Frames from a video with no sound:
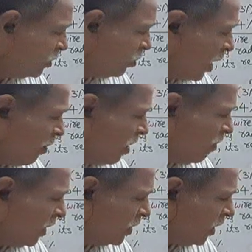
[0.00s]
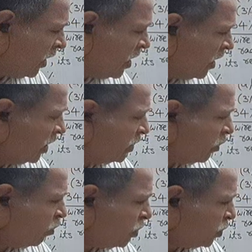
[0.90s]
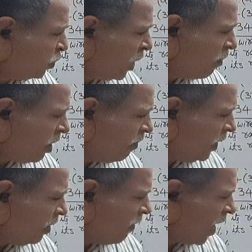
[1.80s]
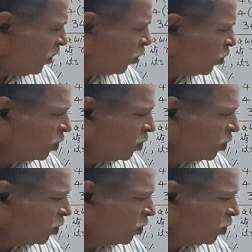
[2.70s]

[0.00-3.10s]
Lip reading: So a by bt is equals to a by bt value